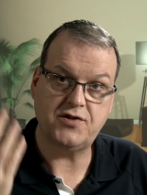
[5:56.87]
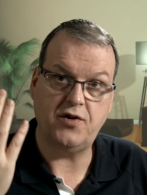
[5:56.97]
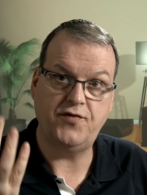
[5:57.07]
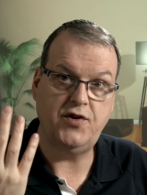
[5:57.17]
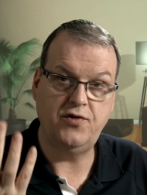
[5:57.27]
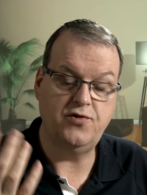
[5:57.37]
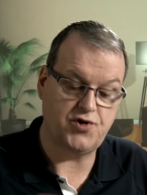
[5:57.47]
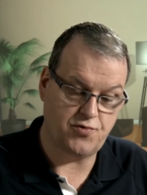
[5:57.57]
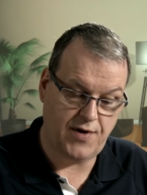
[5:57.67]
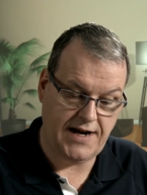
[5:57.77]
So if you
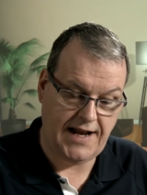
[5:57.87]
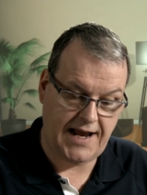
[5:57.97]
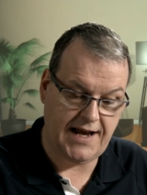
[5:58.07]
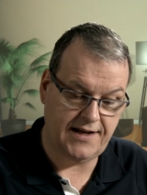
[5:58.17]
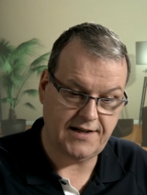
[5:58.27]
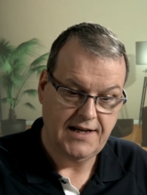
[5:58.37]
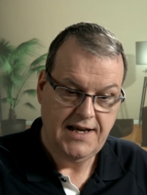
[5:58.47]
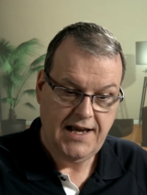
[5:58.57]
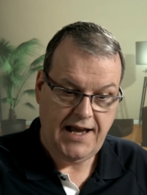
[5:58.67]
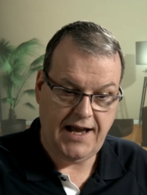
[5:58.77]
use your right hand
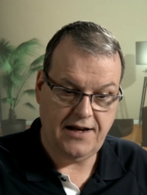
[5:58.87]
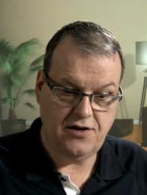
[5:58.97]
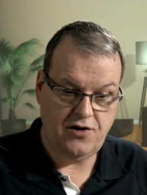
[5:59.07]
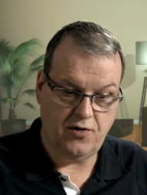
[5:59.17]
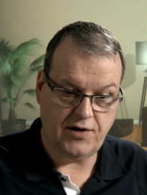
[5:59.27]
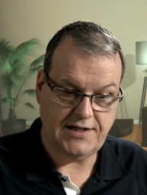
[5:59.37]
and you're